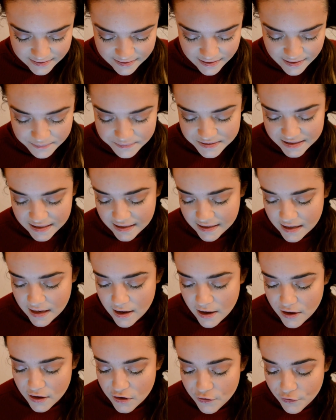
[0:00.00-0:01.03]
Lipstick.
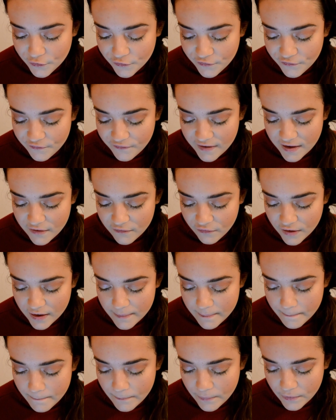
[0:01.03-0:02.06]
Your
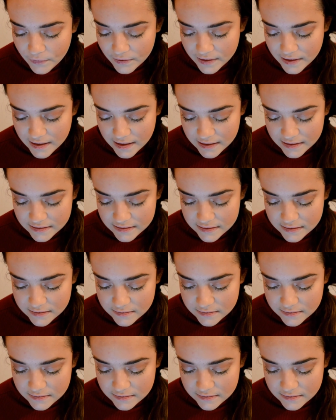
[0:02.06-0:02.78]
favorite book kiss.